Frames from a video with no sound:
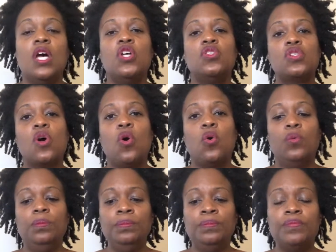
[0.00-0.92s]
So
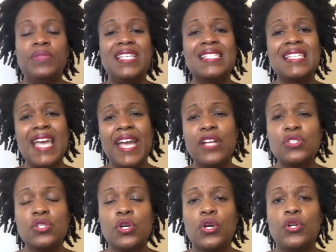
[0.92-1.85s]
this
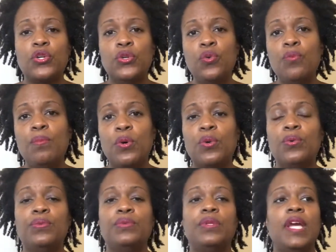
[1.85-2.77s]
Cancer new
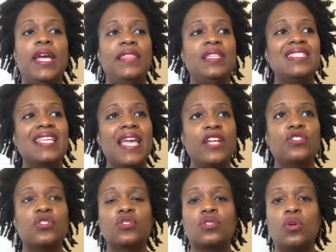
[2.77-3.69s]
moon and this
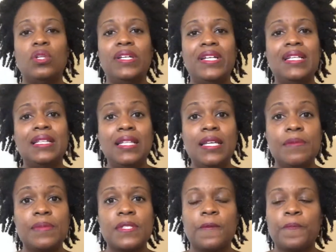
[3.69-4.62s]
Cancer solar
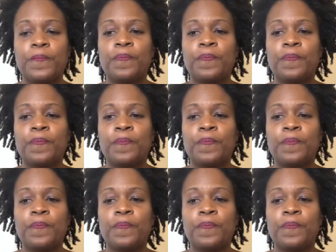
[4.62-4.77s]
eclipse,